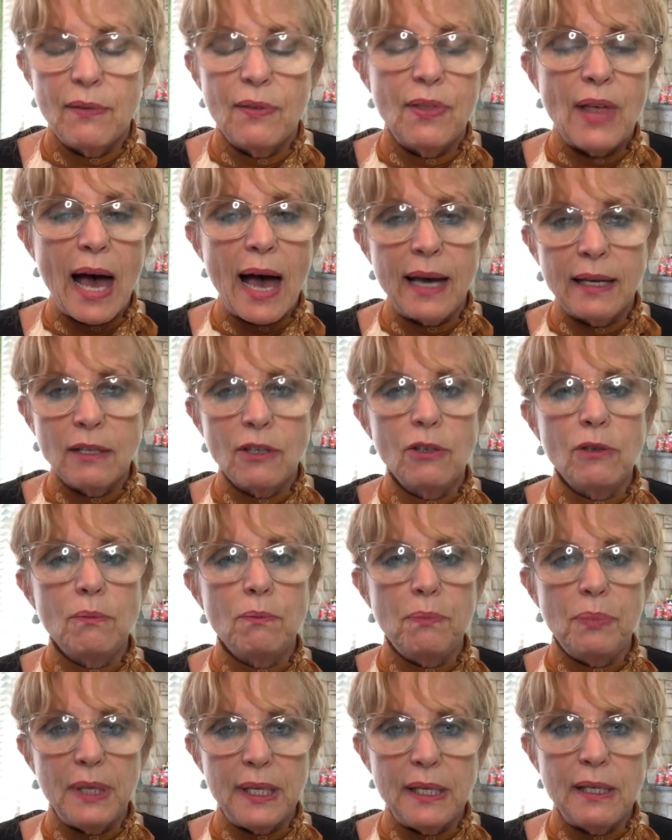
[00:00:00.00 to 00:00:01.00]
That
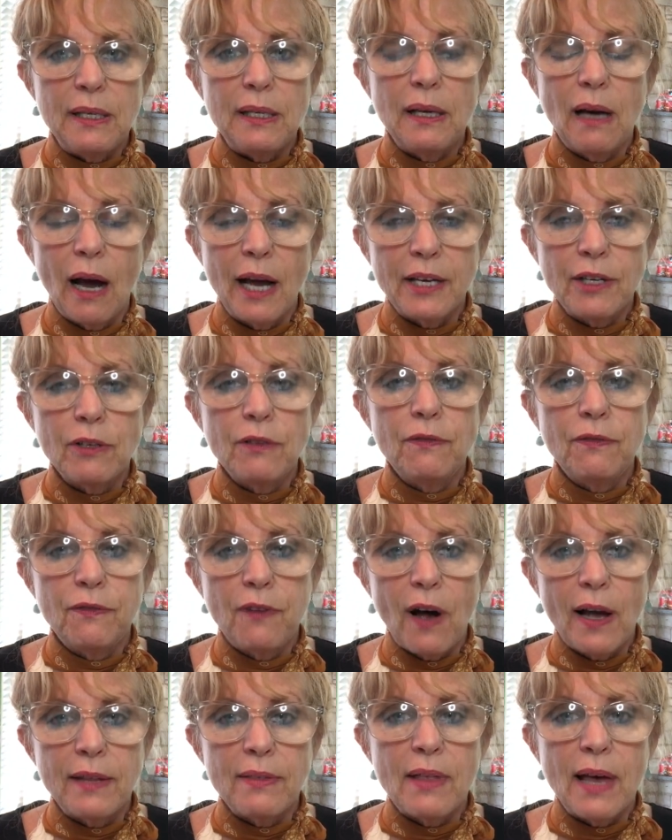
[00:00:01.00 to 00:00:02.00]
could be, I could
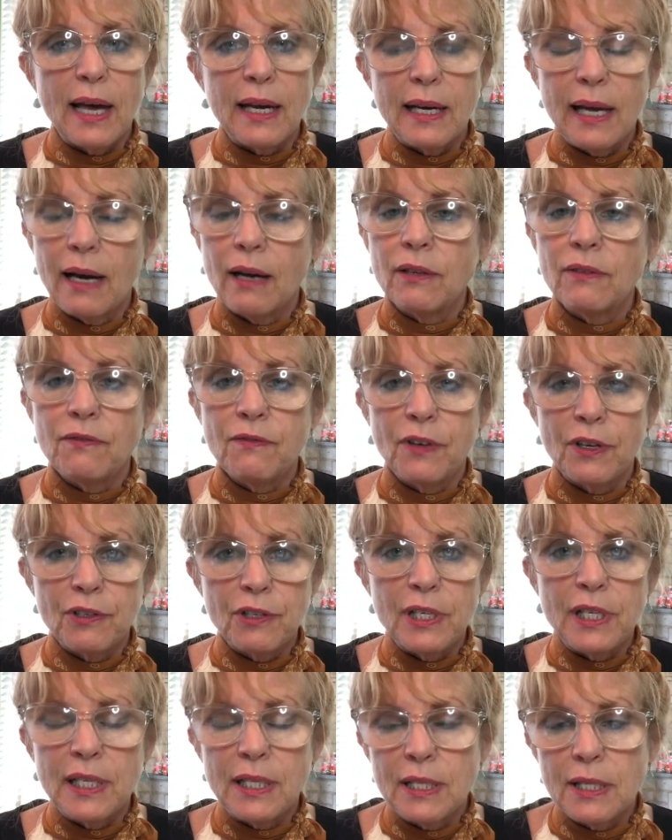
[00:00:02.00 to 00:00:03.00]
find that out
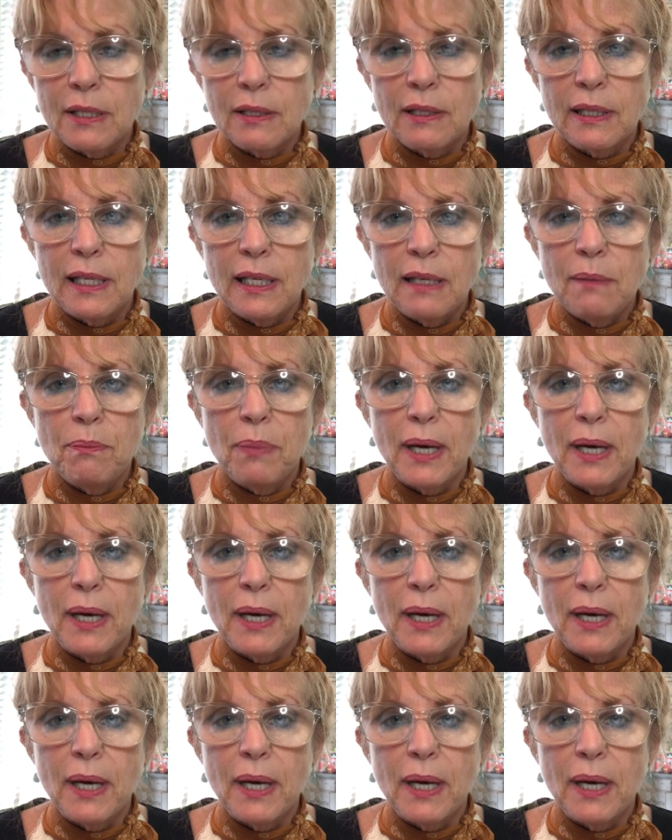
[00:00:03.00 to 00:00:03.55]
very easily